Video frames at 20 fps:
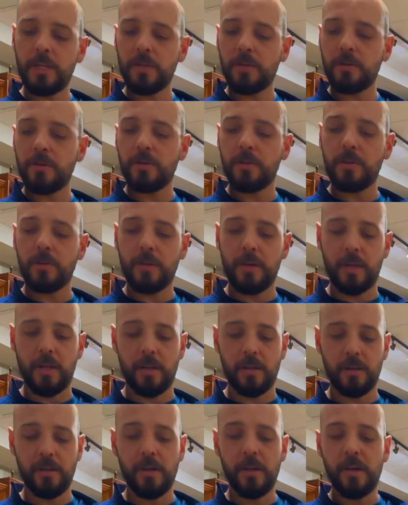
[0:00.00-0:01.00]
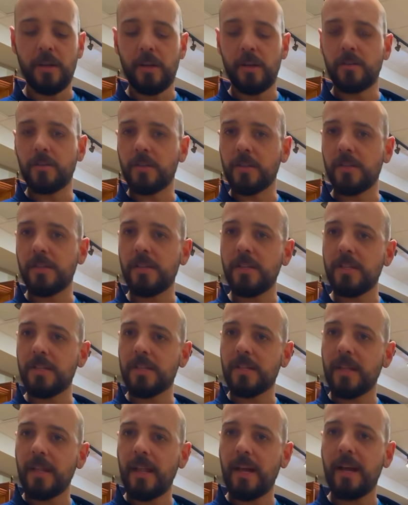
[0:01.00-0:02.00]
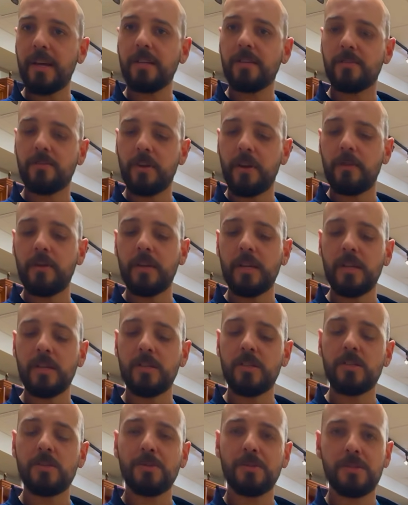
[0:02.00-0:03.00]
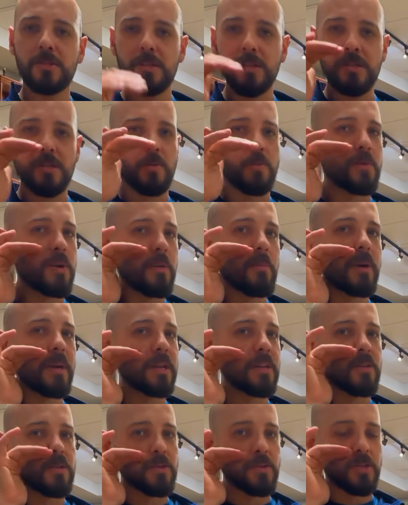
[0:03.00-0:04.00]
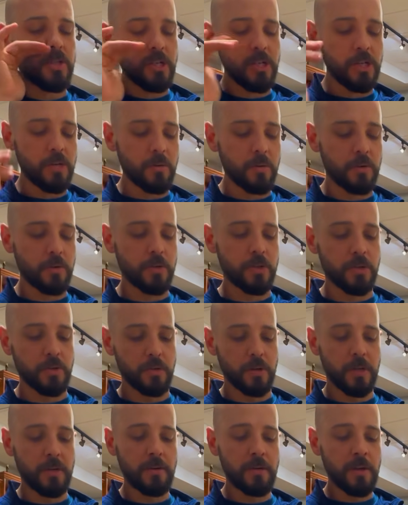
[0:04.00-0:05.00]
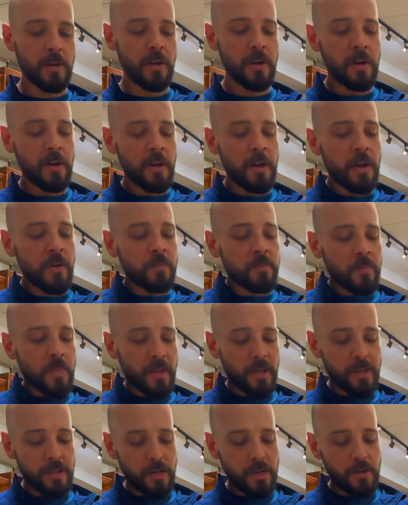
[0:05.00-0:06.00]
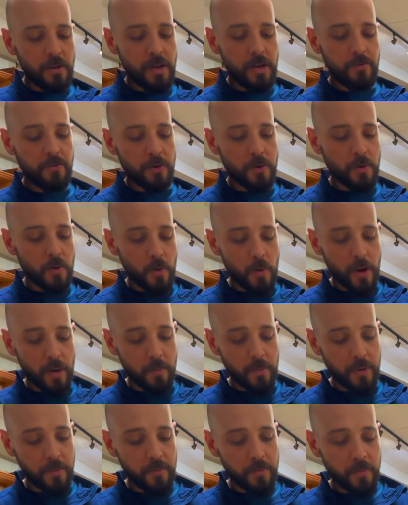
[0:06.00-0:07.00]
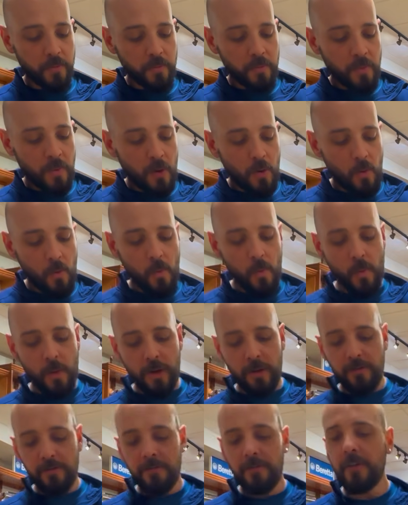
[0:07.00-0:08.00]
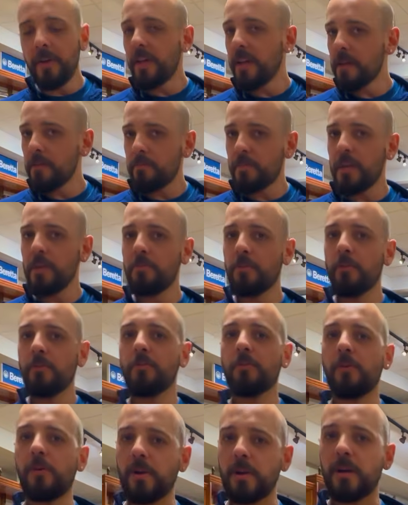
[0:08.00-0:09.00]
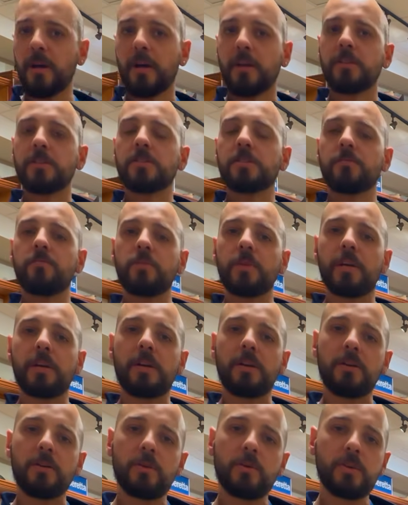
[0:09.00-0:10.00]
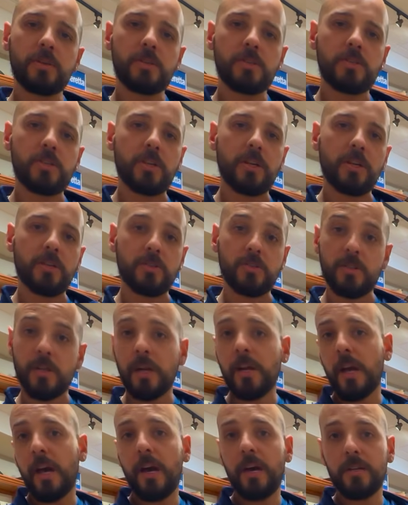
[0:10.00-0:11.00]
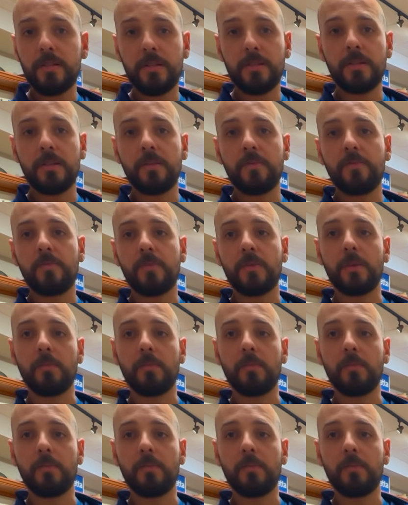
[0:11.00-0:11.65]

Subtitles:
good in your hand. As you can see, it slides very easy, so it doesn't rub against your cheek when you're shooting. And then you have your grip. When fitting people for guns, I can always change the cast, the